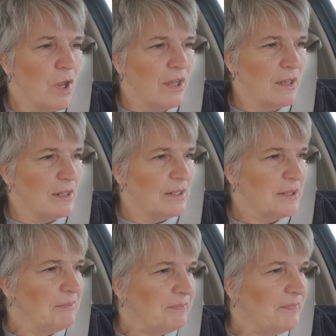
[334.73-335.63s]
days,
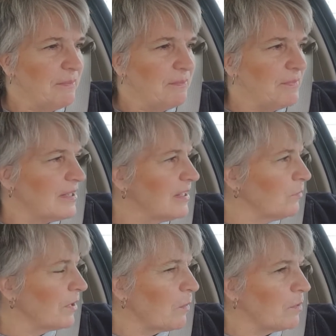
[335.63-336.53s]

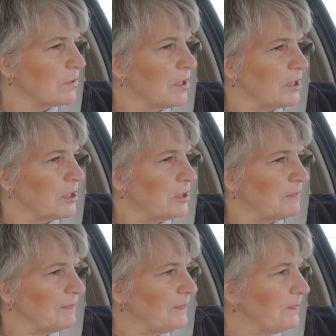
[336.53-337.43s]
see what I want to do.